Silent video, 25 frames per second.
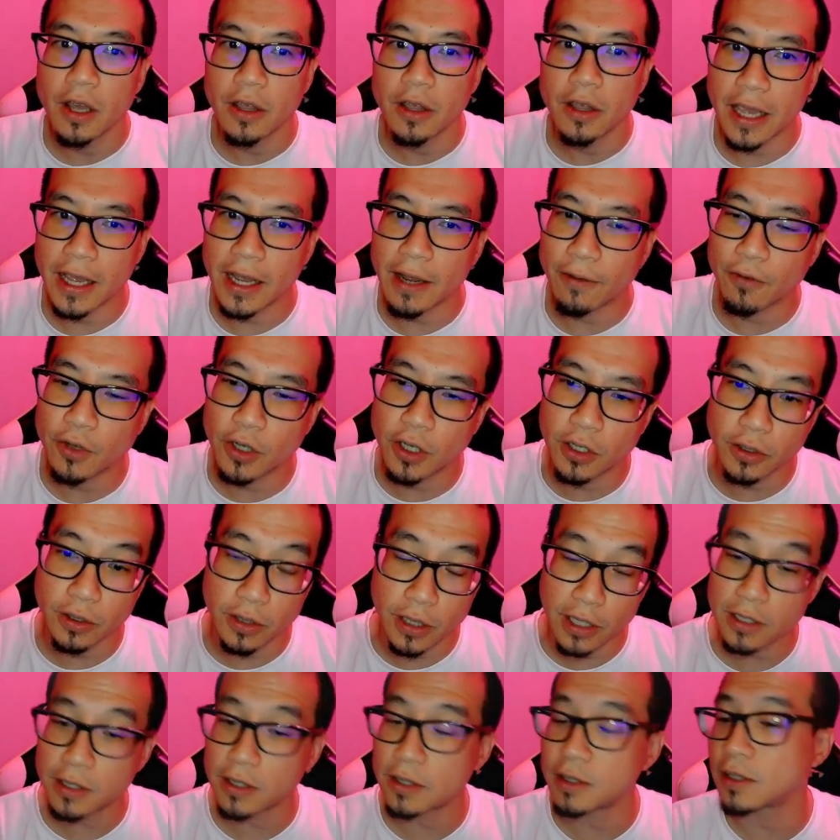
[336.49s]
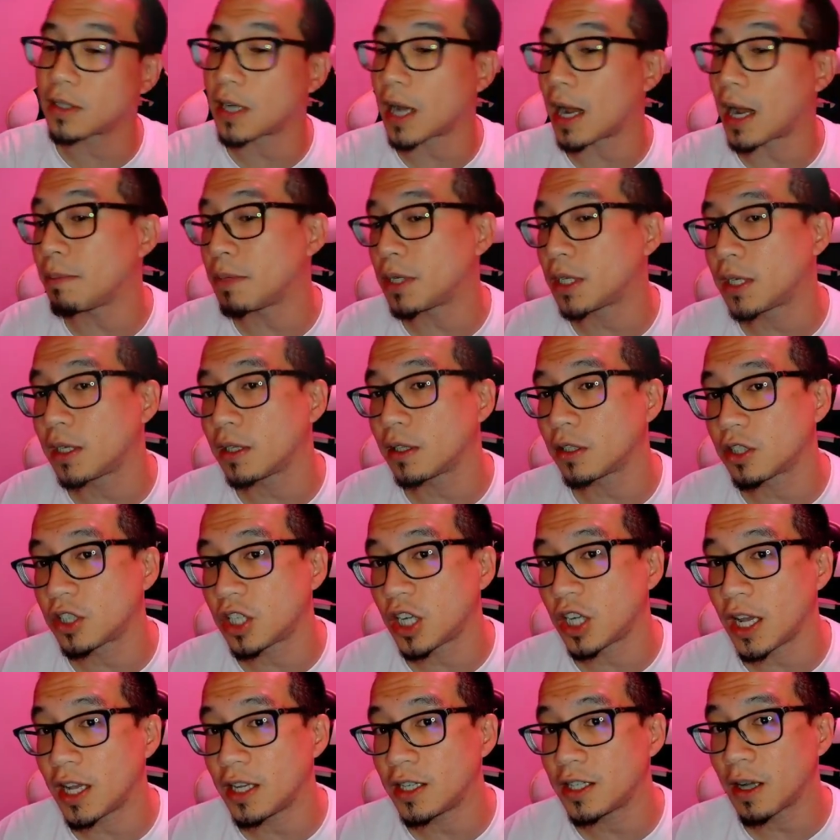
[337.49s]
They have this time to kill
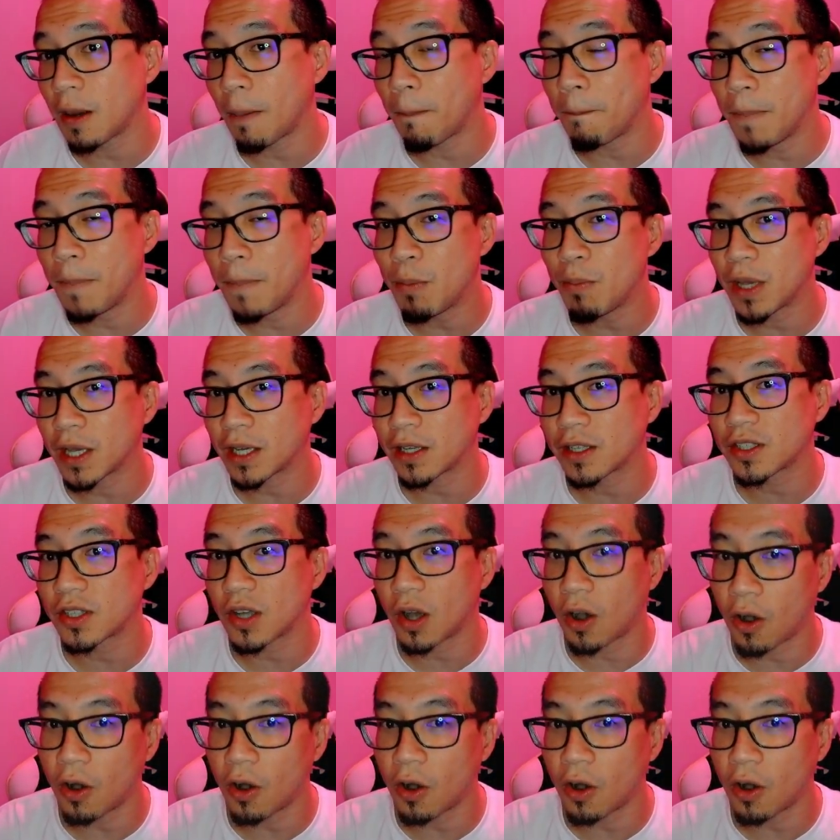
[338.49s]
change mimics